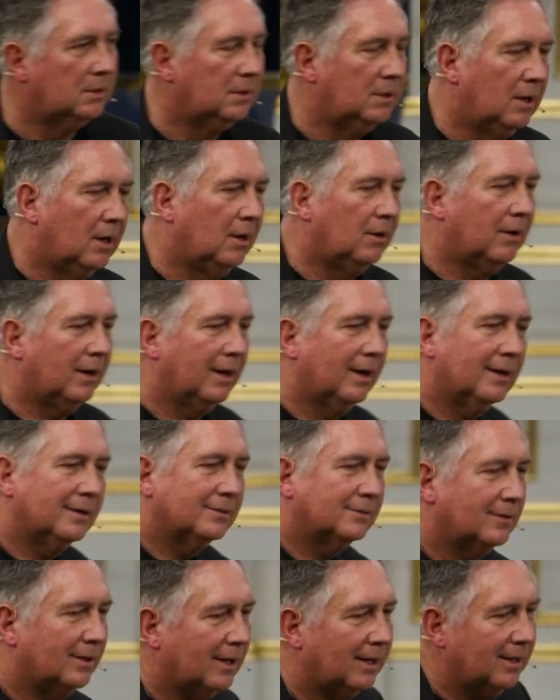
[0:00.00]
All right, let's
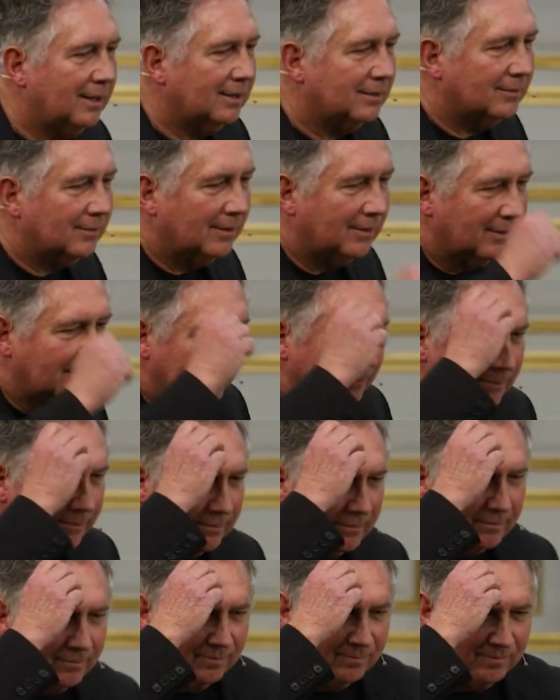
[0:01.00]
try this
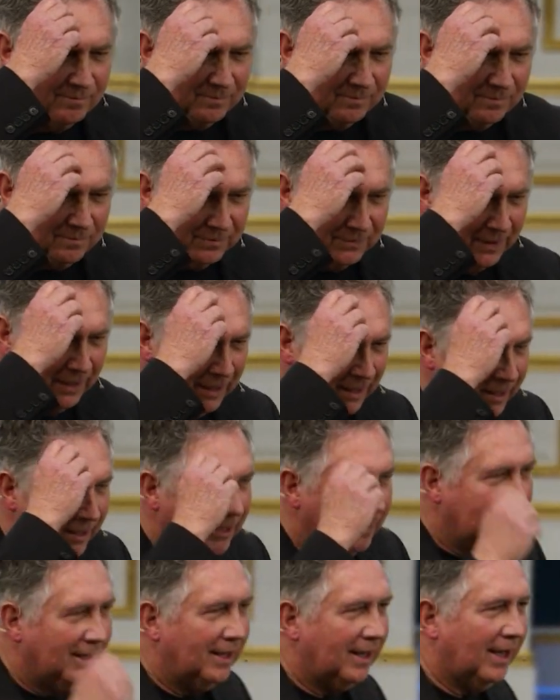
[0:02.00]

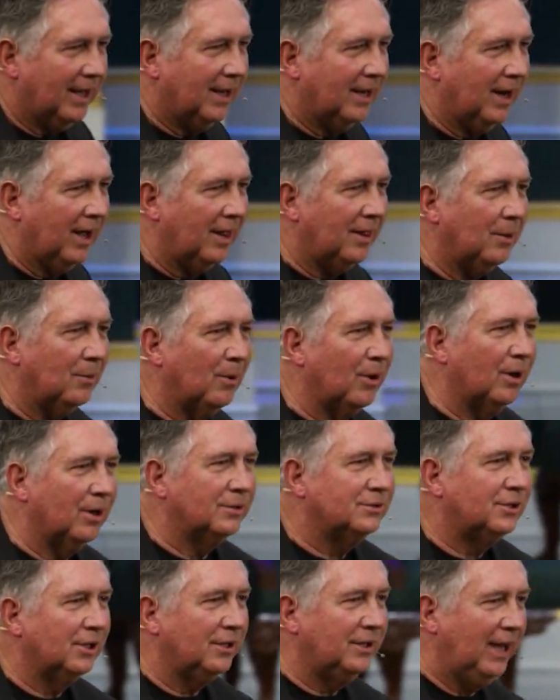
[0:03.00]
one. In other
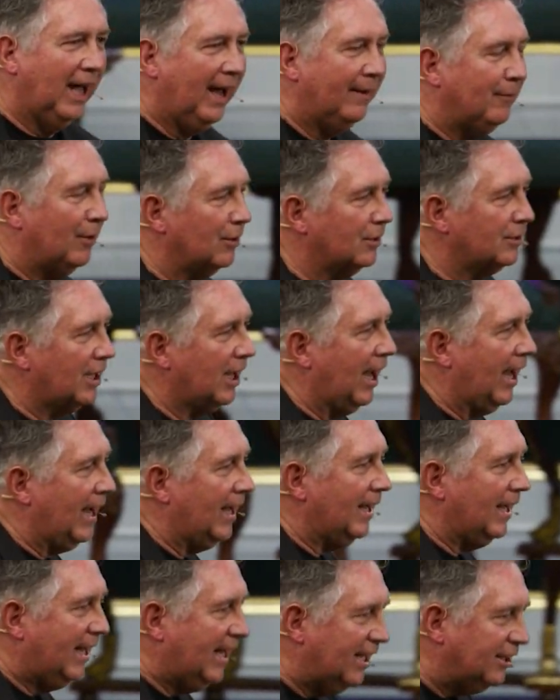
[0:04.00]
words, the devil
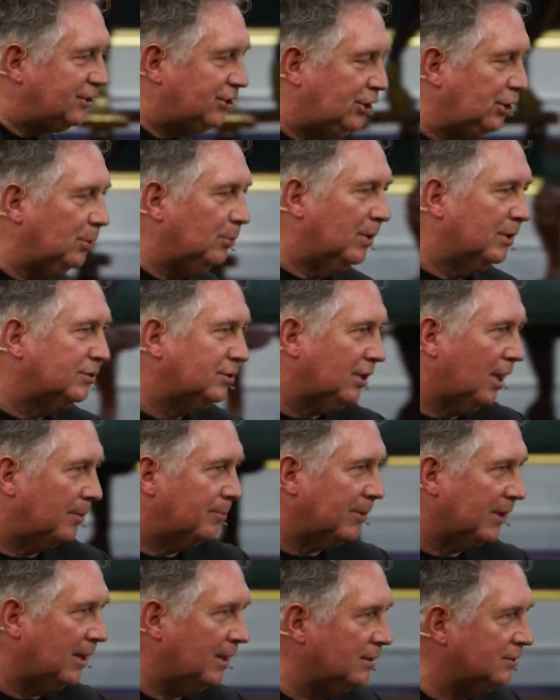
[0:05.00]
can't hit you with
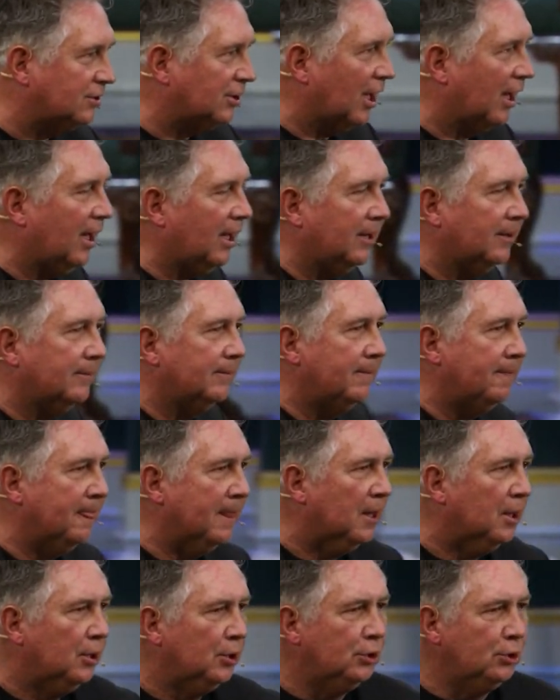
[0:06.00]
something and say,
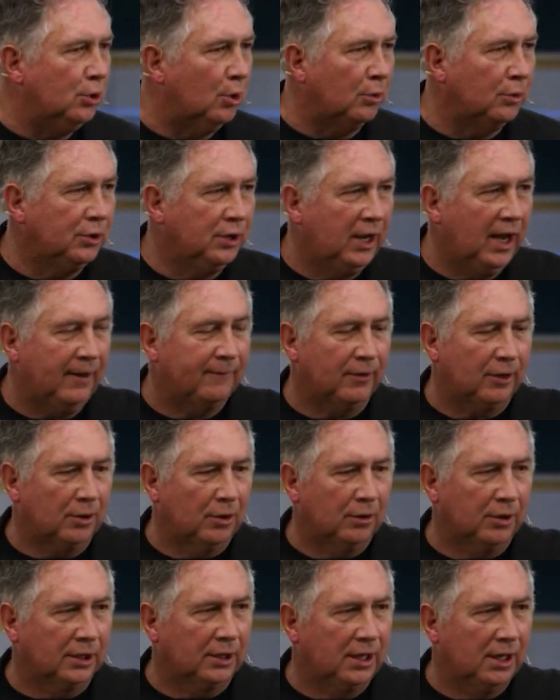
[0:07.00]
You're never
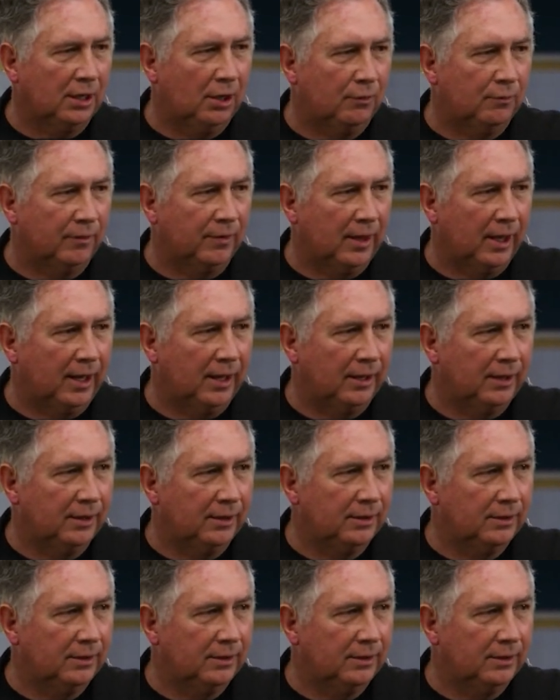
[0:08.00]
going to get over that.